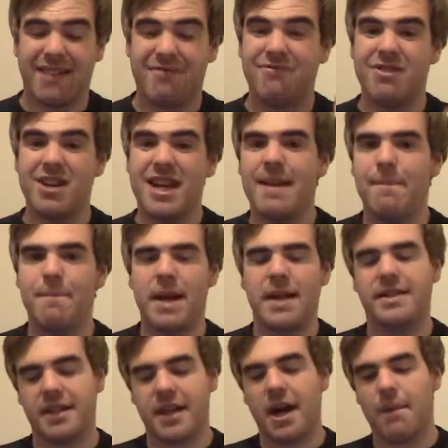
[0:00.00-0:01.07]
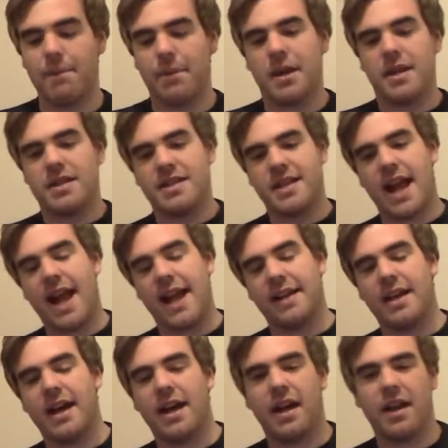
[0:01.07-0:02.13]
really bigged it up,
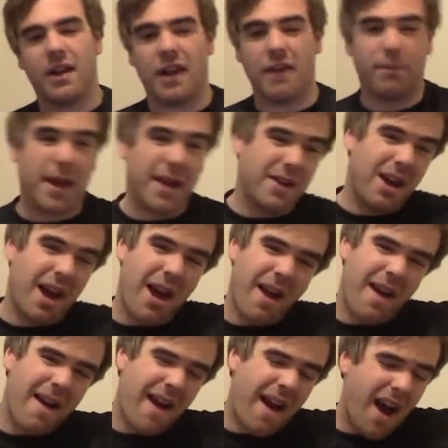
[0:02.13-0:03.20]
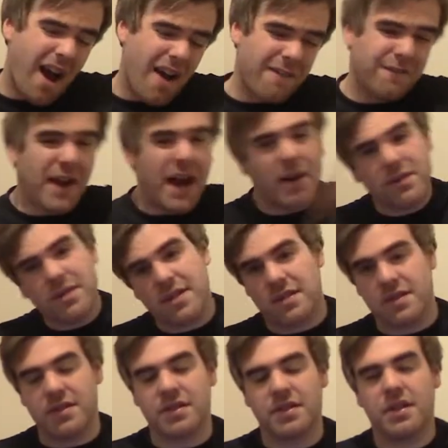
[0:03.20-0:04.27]
saying that they've played
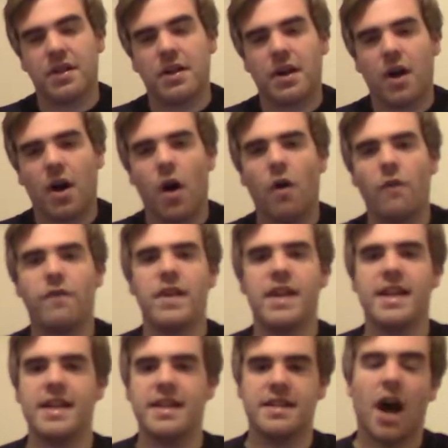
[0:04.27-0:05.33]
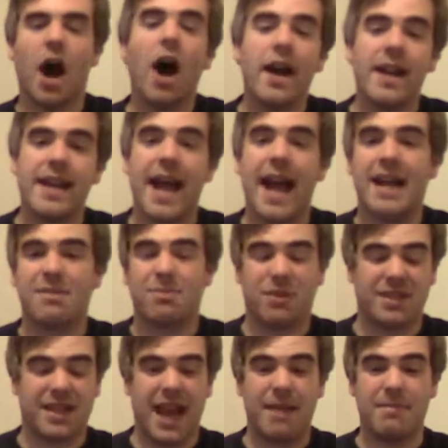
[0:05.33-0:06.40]
thousands of these idea
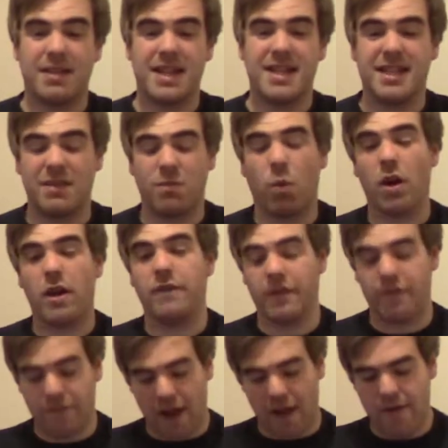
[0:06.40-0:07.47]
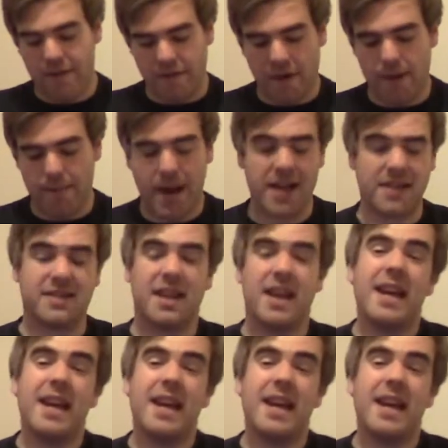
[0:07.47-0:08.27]
Xbox games, and this is one of the very, very best.